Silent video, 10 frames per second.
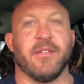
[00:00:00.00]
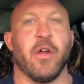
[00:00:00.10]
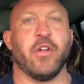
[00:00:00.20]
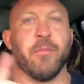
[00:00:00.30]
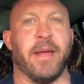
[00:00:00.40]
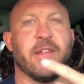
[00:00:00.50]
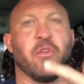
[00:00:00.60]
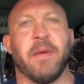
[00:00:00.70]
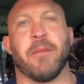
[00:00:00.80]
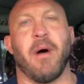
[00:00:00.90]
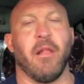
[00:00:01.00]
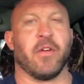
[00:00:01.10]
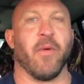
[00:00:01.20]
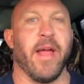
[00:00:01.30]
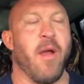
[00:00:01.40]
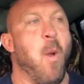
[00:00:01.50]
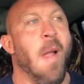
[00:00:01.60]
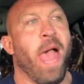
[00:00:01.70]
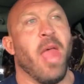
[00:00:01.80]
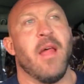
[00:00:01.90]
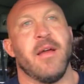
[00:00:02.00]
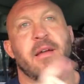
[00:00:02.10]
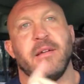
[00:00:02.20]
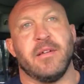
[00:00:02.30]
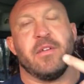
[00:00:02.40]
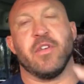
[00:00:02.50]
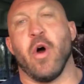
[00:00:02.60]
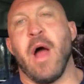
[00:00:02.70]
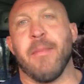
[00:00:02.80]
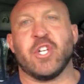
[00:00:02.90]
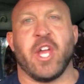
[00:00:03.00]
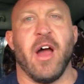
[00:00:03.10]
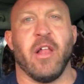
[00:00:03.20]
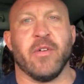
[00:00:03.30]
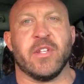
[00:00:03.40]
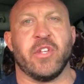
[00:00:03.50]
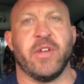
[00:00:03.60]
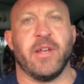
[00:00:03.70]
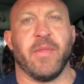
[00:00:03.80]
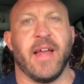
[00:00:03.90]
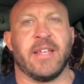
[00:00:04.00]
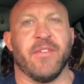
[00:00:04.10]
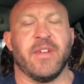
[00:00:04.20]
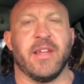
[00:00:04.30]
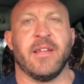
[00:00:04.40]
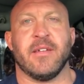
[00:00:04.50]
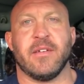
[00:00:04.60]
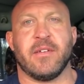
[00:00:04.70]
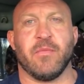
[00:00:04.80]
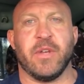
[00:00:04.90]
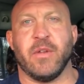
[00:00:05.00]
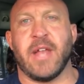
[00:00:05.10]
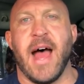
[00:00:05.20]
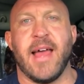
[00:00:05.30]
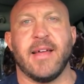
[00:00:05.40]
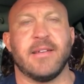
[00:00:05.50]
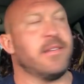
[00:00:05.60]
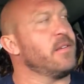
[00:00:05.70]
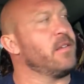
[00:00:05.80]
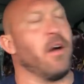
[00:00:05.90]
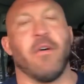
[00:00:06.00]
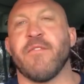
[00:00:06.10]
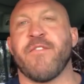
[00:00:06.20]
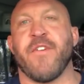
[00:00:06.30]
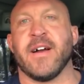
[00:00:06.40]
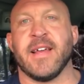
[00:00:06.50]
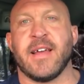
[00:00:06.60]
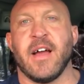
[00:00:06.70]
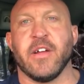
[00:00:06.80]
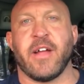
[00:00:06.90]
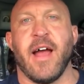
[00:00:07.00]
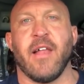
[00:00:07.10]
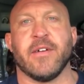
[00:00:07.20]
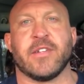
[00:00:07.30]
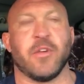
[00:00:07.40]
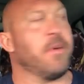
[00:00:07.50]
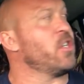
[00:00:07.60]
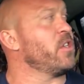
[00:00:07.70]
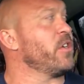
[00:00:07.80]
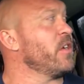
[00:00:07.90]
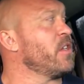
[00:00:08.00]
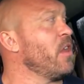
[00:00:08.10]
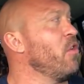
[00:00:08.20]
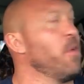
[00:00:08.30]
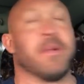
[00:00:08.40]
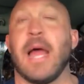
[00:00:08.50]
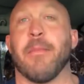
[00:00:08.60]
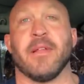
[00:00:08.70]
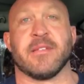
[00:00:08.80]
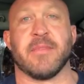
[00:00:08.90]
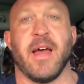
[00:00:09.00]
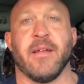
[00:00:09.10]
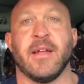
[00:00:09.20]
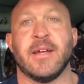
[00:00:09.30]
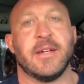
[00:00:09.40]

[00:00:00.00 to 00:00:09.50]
Know your basal metabolic rate. Know how much calories you need with activity. When you diet, don't fucking cut your calories so much because you're going to slow your metabolism down.